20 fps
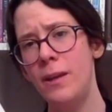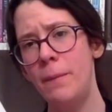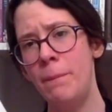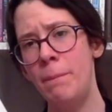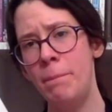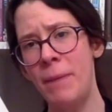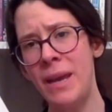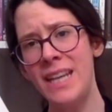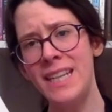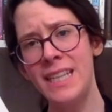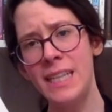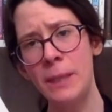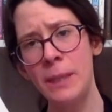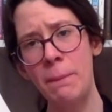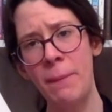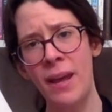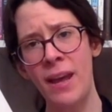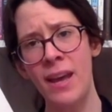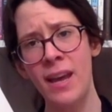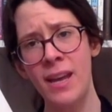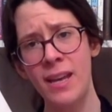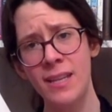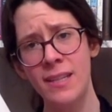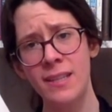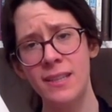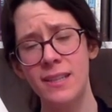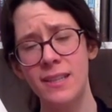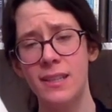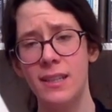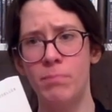mating
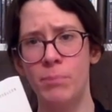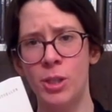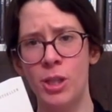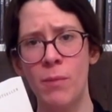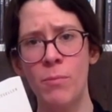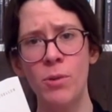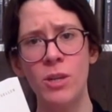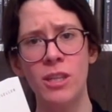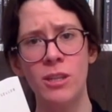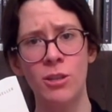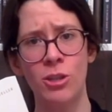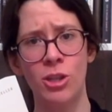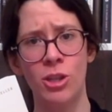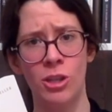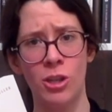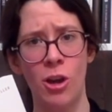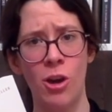pairs, some researchers